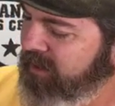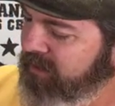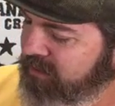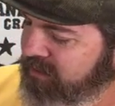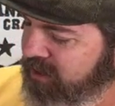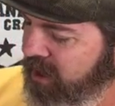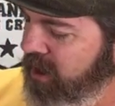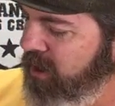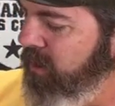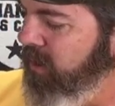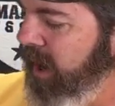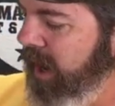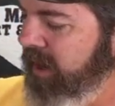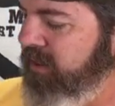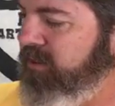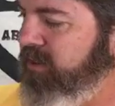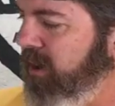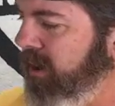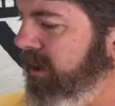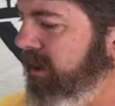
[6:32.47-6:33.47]
So I
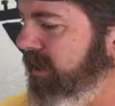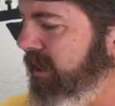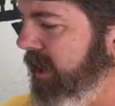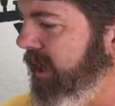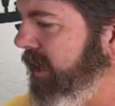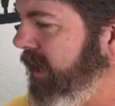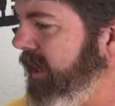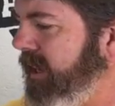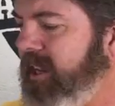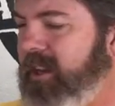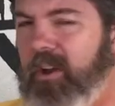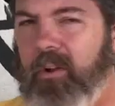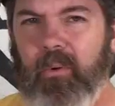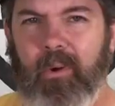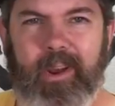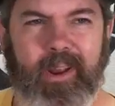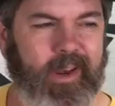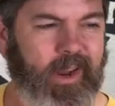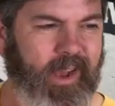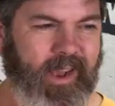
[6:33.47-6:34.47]
started thinking, you know
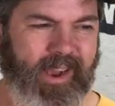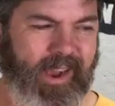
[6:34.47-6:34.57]
what?